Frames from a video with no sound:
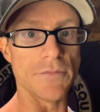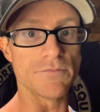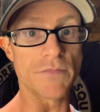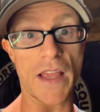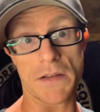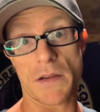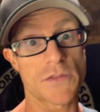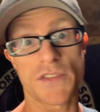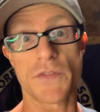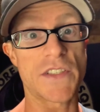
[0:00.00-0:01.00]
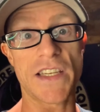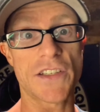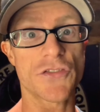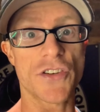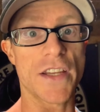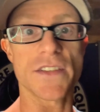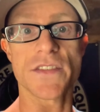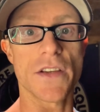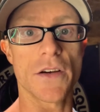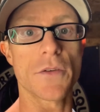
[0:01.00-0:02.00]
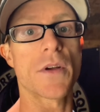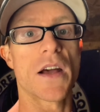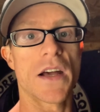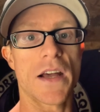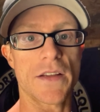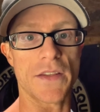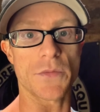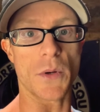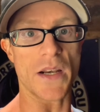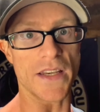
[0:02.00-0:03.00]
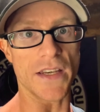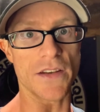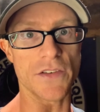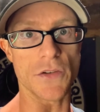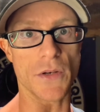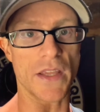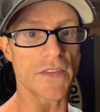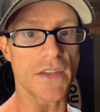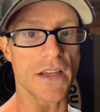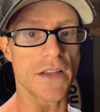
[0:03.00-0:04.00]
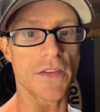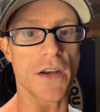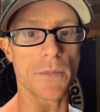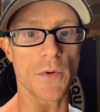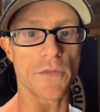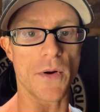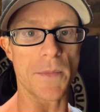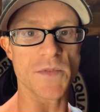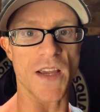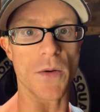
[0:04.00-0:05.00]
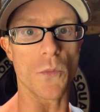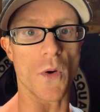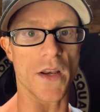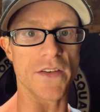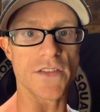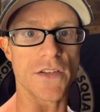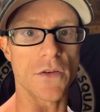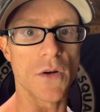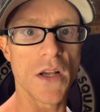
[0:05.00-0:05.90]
Yeah, I'm just fatigued as shit, so that's what I needed to do to get the number of reps I wanted to.